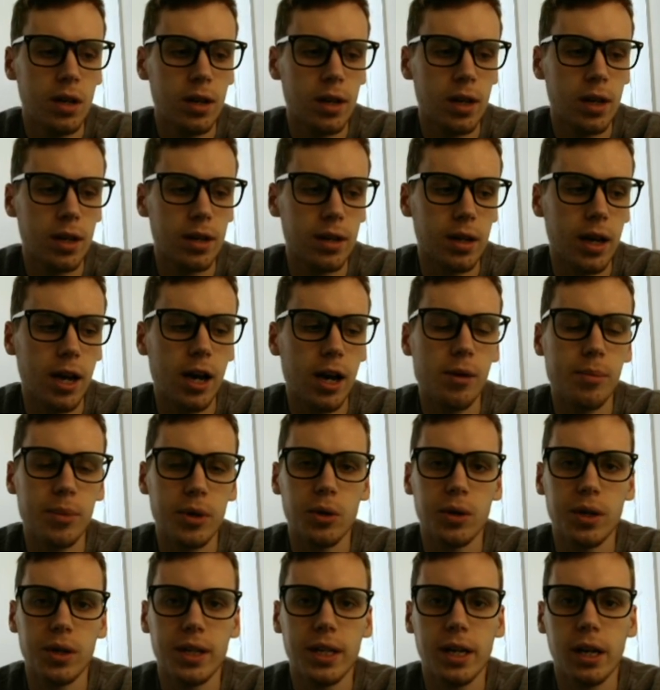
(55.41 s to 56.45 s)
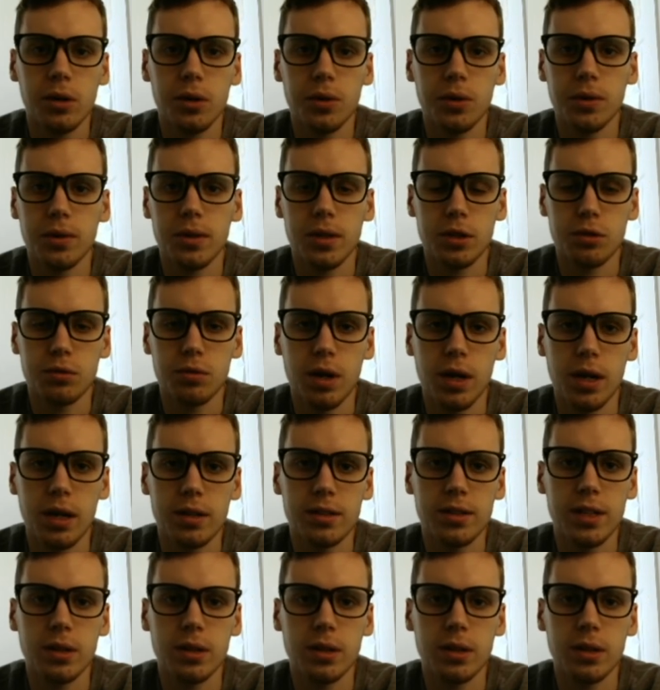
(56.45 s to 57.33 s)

And how am I going to calculate these ratings?